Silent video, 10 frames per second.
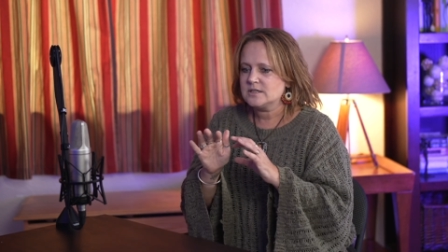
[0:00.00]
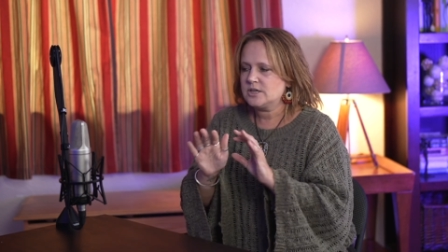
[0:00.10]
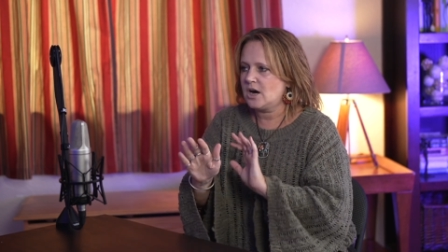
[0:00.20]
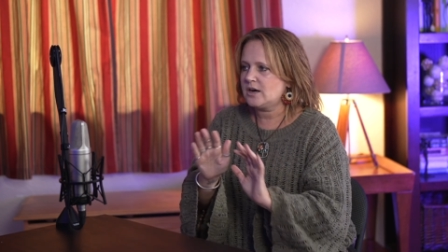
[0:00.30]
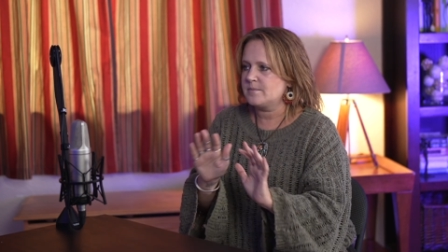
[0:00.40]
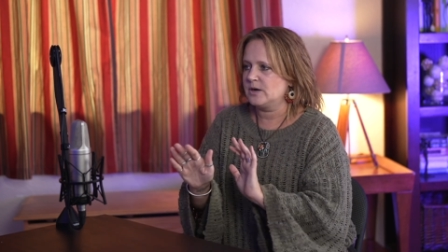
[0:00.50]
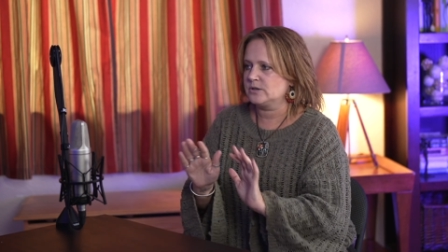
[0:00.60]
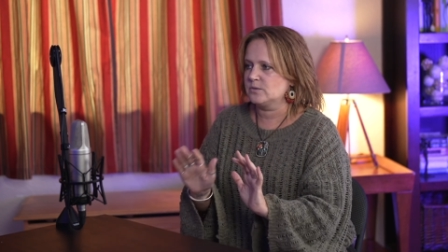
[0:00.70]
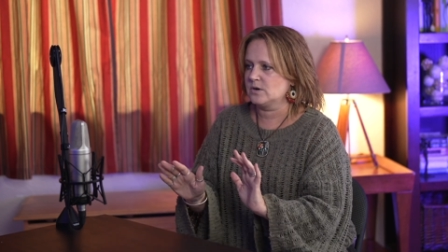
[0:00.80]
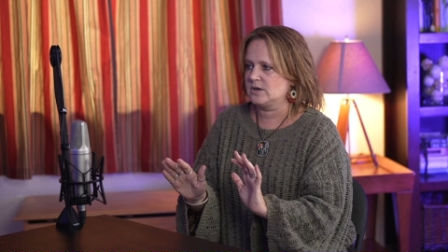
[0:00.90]
talk
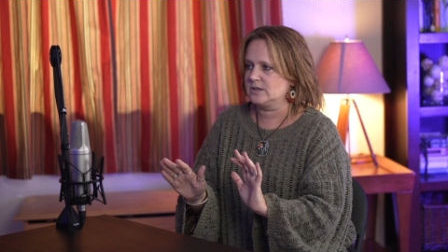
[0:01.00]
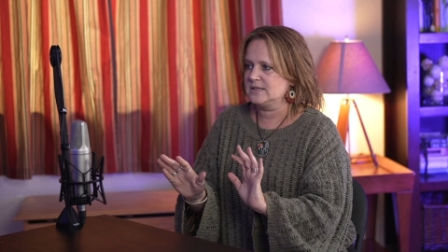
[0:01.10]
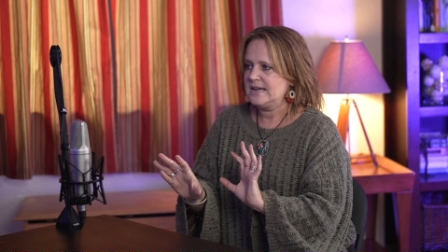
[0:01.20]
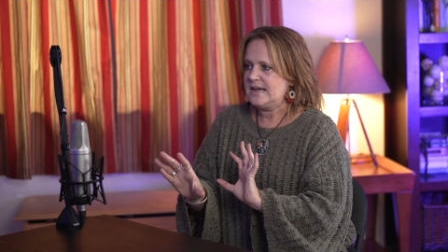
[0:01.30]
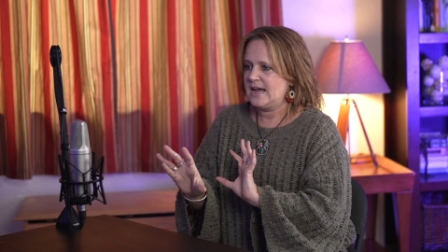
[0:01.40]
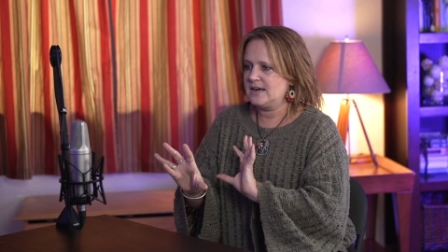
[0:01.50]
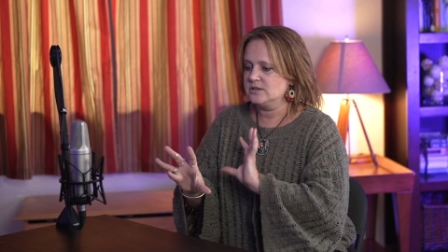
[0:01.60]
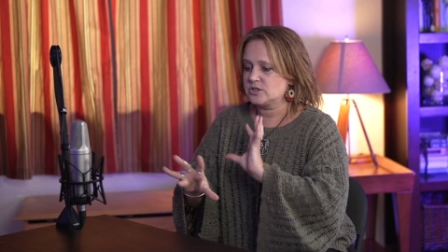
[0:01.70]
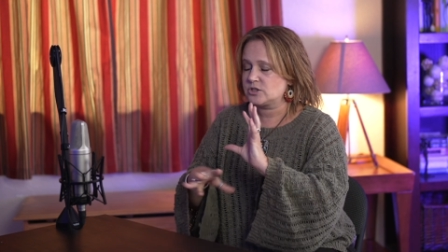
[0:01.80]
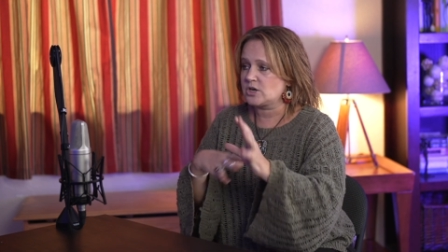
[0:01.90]
about the world,
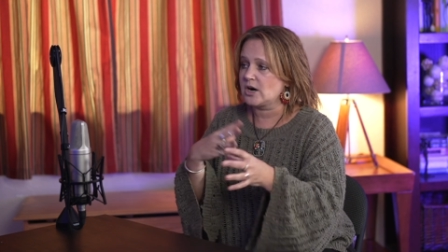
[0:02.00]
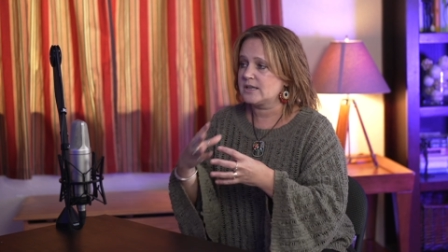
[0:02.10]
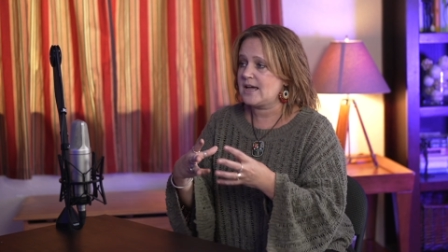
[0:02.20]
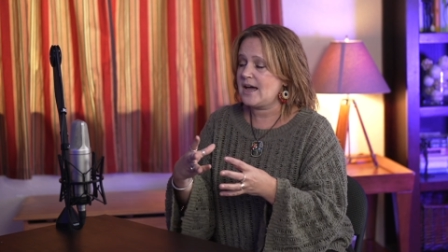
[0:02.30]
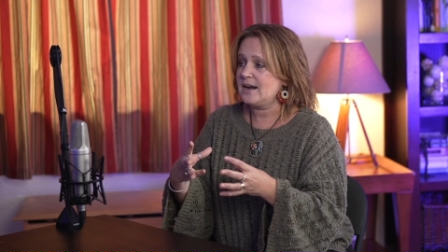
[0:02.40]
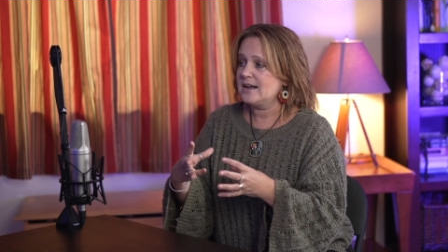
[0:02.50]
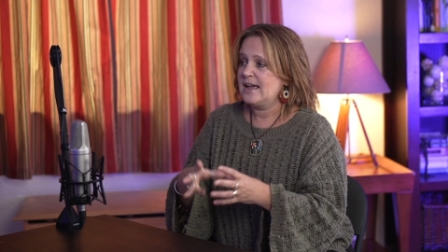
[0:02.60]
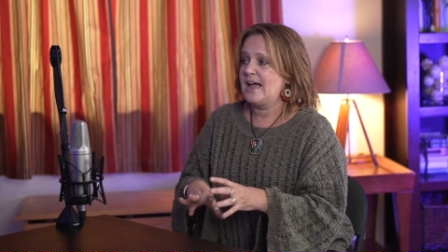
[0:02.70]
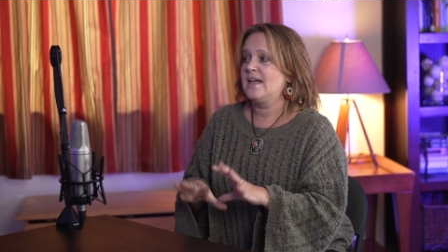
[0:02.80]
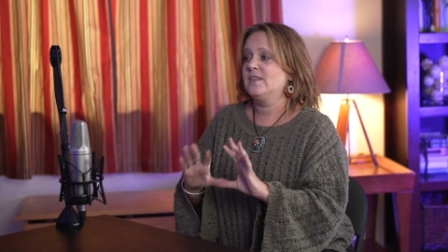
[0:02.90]
and start that.
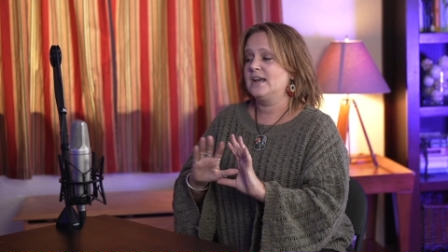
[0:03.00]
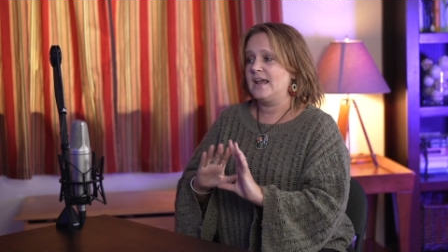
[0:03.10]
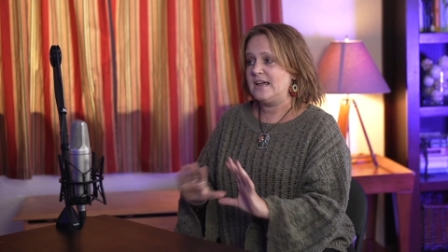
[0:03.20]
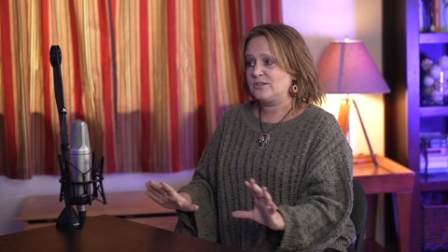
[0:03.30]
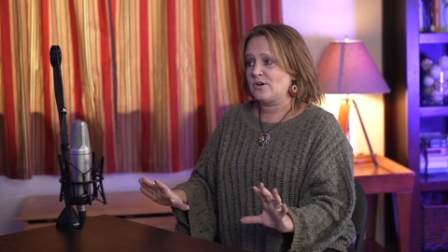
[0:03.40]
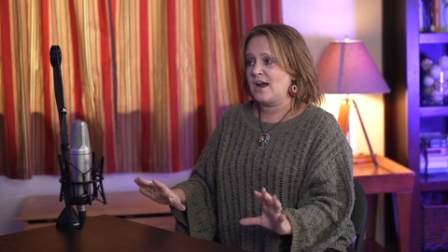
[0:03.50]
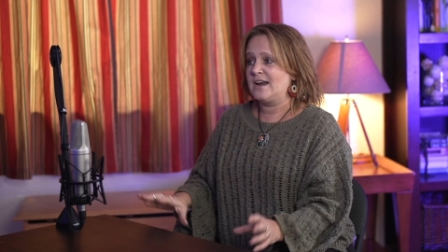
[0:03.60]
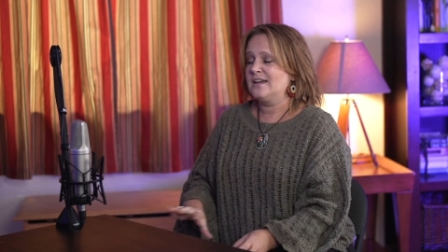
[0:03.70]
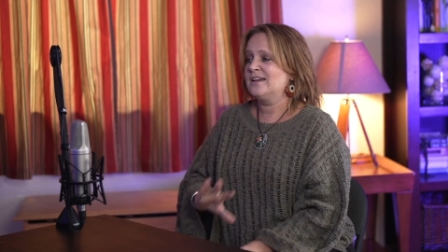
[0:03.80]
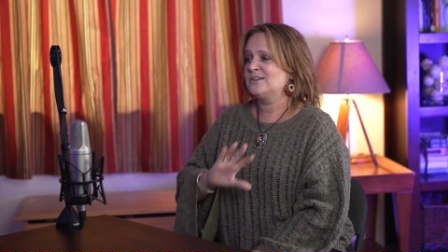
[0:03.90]
Mm-hmm. And then eighth
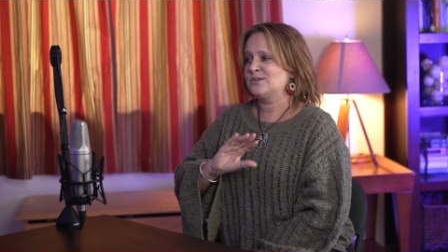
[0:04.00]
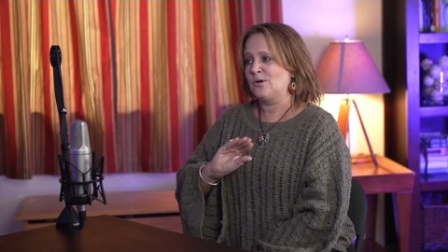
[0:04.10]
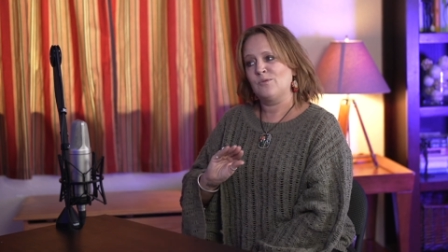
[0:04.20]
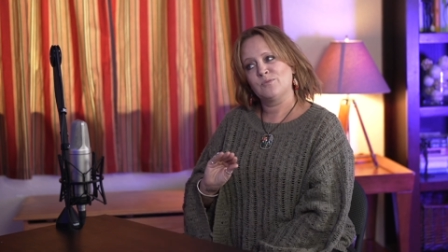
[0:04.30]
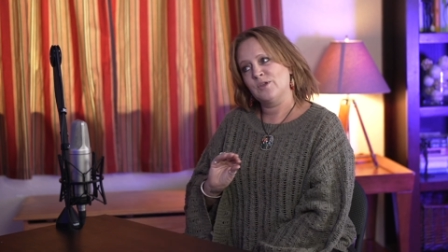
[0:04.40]
grade is